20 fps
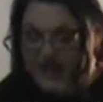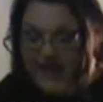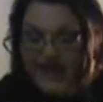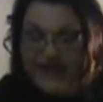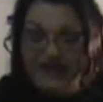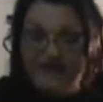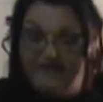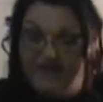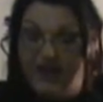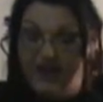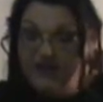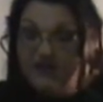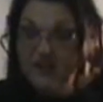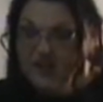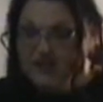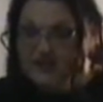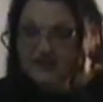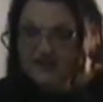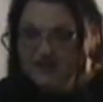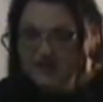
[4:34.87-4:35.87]
And I've got
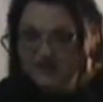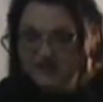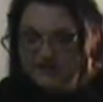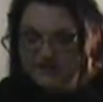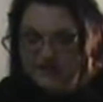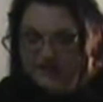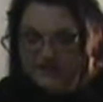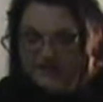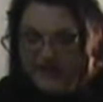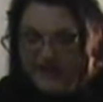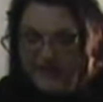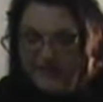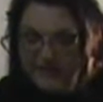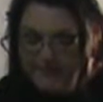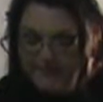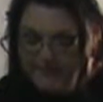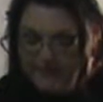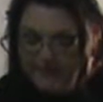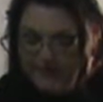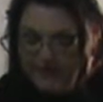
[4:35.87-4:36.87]
lots and lots of
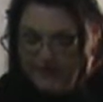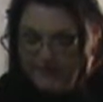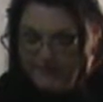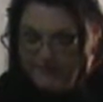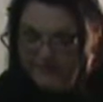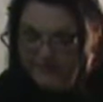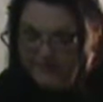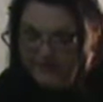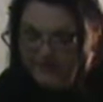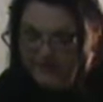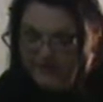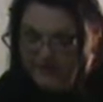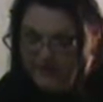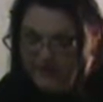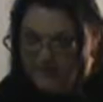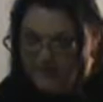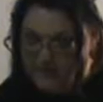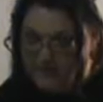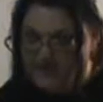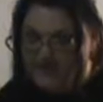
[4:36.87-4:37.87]
apples, so I'm just going to
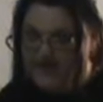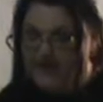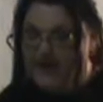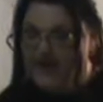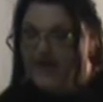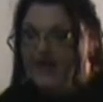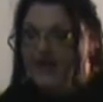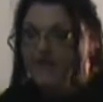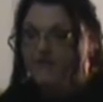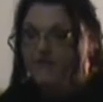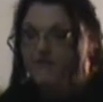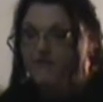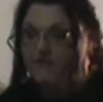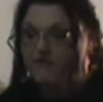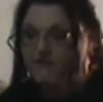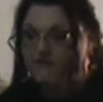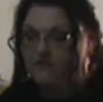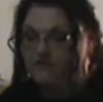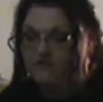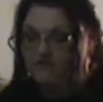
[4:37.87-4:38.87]
cut one in
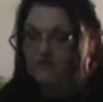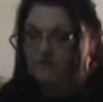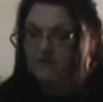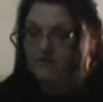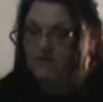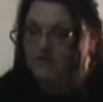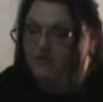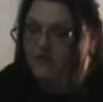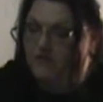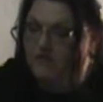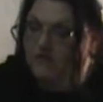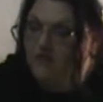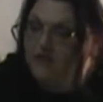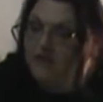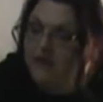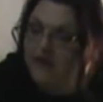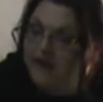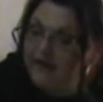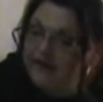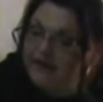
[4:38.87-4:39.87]
half
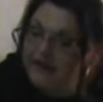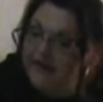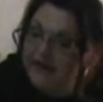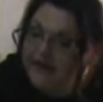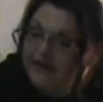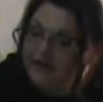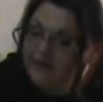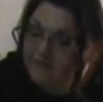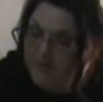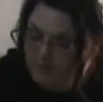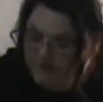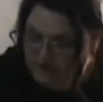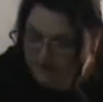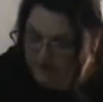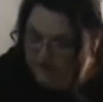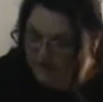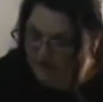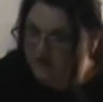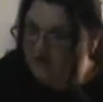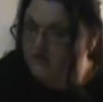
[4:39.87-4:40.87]
and lay him on
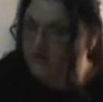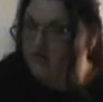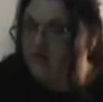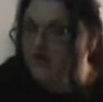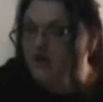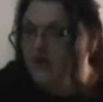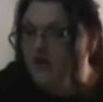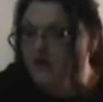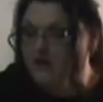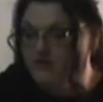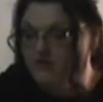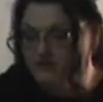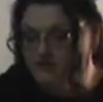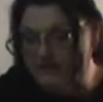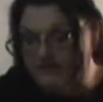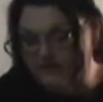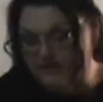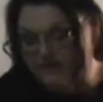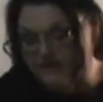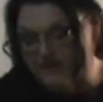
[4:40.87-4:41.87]
there. And the
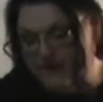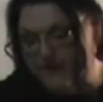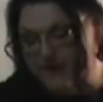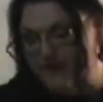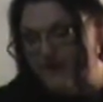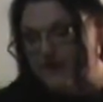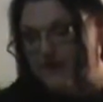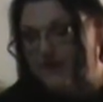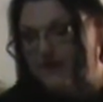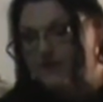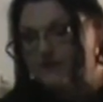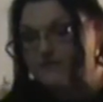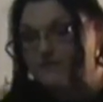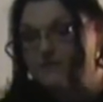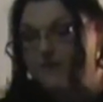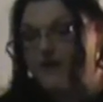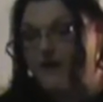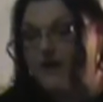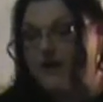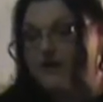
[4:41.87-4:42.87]
reason being is
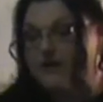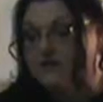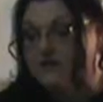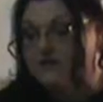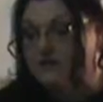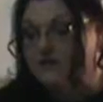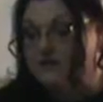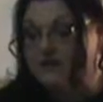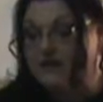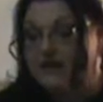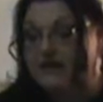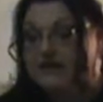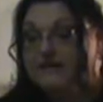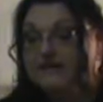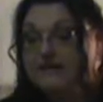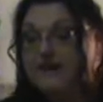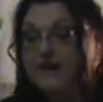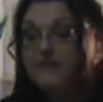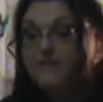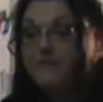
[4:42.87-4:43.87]
because, like I
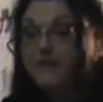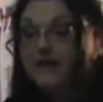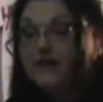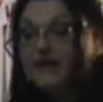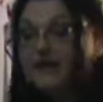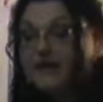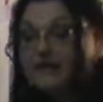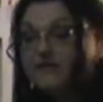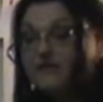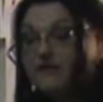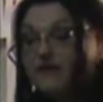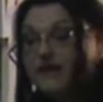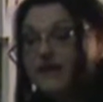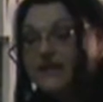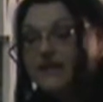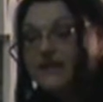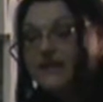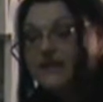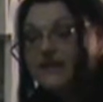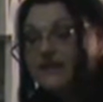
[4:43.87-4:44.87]
said, my kids will
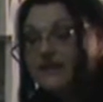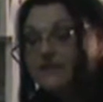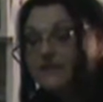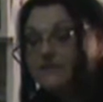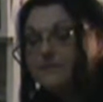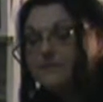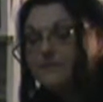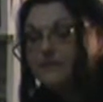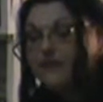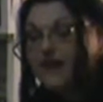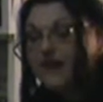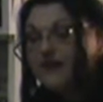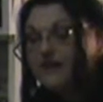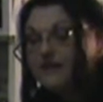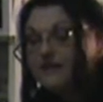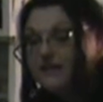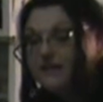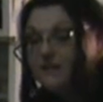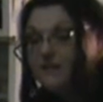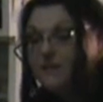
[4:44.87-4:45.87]
eat these up so
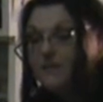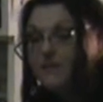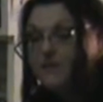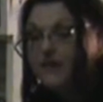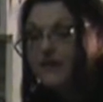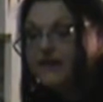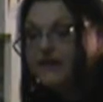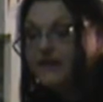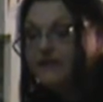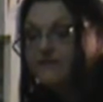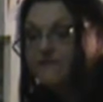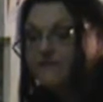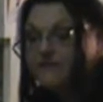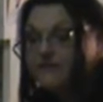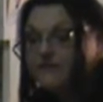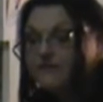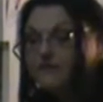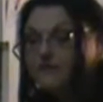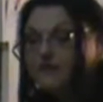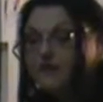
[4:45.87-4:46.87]
fast, it won't make a
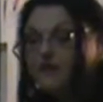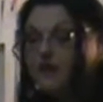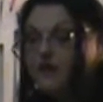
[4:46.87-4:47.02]
difference.